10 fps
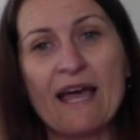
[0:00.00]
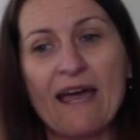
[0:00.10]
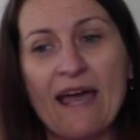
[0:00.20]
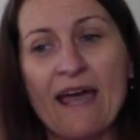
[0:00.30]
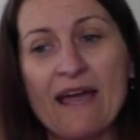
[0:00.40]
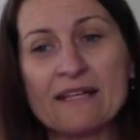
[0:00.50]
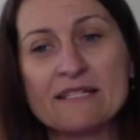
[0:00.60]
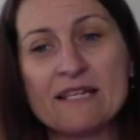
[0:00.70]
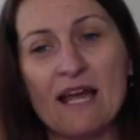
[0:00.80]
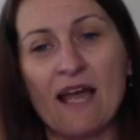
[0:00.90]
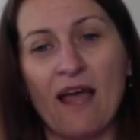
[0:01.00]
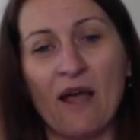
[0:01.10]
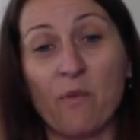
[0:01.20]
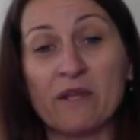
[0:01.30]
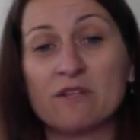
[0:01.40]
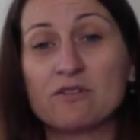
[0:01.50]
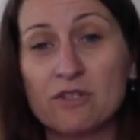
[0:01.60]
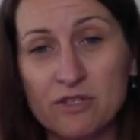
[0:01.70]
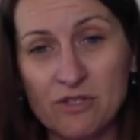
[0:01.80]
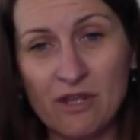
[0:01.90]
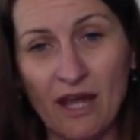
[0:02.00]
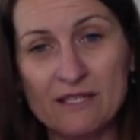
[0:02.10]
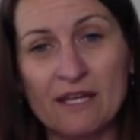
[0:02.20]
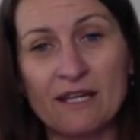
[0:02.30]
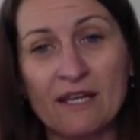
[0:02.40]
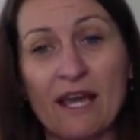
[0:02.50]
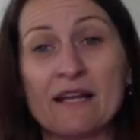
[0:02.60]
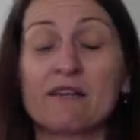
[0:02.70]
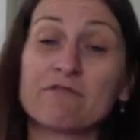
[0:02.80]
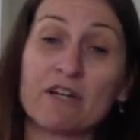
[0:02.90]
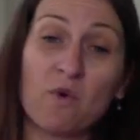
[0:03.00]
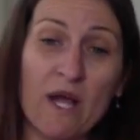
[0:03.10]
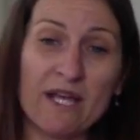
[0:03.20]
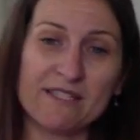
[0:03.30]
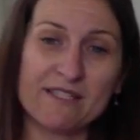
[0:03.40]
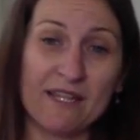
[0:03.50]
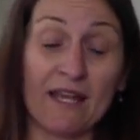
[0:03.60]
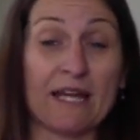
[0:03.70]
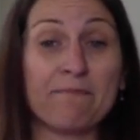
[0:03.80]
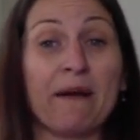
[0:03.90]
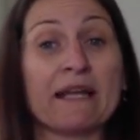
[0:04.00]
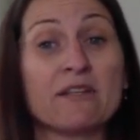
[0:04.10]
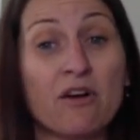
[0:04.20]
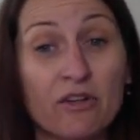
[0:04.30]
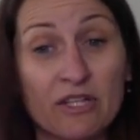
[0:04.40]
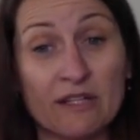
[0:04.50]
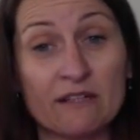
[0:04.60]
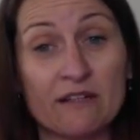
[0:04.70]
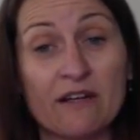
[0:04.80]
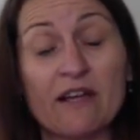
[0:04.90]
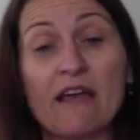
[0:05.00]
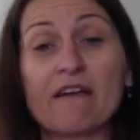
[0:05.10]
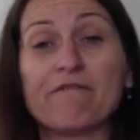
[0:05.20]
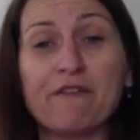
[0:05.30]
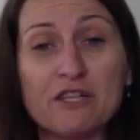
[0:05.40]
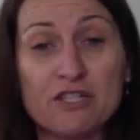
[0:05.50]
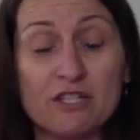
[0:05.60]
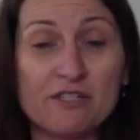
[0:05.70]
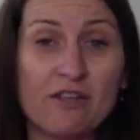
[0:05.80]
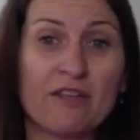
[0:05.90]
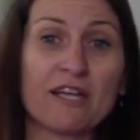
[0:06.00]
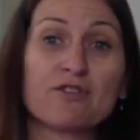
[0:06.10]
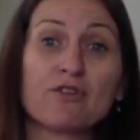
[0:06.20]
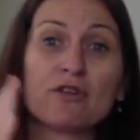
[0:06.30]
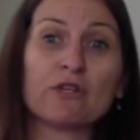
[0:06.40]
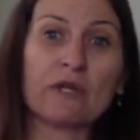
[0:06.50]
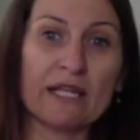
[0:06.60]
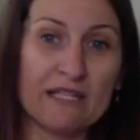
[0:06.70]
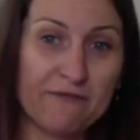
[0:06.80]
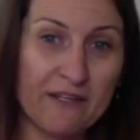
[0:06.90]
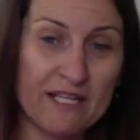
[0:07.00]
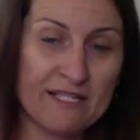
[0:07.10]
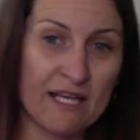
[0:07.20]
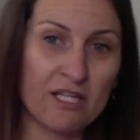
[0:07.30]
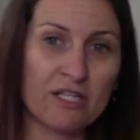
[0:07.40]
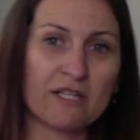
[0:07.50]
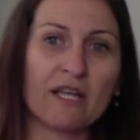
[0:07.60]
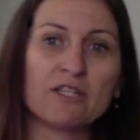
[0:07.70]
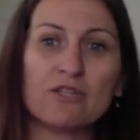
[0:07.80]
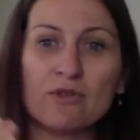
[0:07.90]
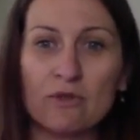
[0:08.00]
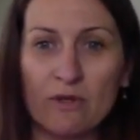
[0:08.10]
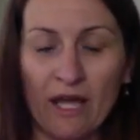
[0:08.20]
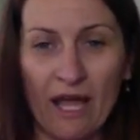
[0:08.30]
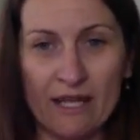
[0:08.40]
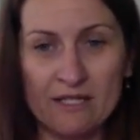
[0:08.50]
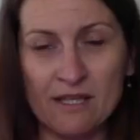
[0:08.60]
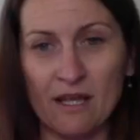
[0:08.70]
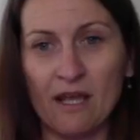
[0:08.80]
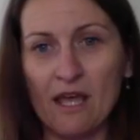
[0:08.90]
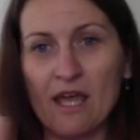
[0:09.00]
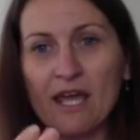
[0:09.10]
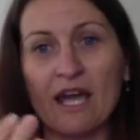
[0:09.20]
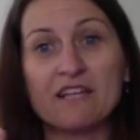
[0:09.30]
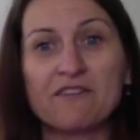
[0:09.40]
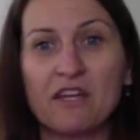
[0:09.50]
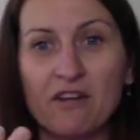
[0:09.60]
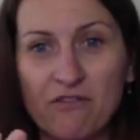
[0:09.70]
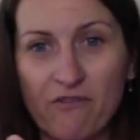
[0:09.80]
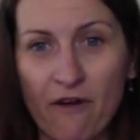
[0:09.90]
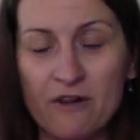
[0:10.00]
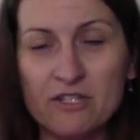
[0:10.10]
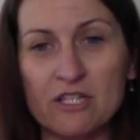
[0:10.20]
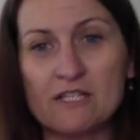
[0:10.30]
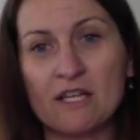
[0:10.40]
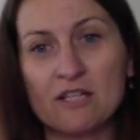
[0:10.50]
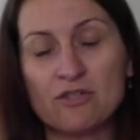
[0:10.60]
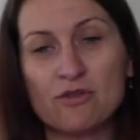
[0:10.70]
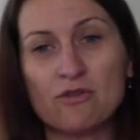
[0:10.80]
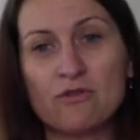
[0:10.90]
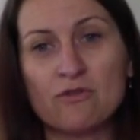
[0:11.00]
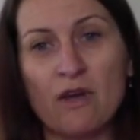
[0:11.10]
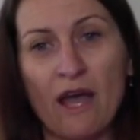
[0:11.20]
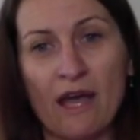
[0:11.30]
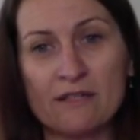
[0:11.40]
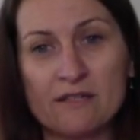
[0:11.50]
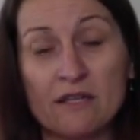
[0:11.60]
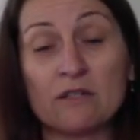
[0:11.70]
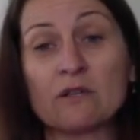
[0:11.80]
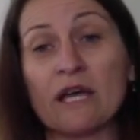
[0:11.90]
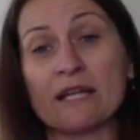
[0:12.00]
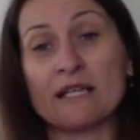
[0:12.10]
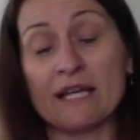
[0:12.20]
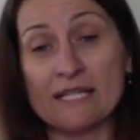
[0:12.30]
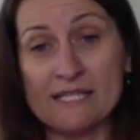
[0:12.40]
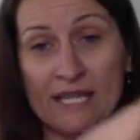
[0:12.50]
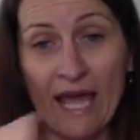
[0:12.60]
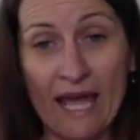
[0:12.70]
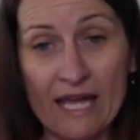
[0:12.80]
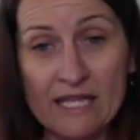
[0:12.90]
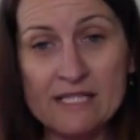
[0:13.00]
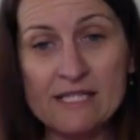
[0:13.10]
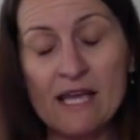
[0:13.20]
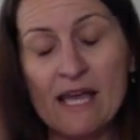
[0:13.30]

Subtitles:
And when you do that, again, request that binocular vision. So they do look at the fixation. They do look at the kind of the convergence. They do look at like saccades.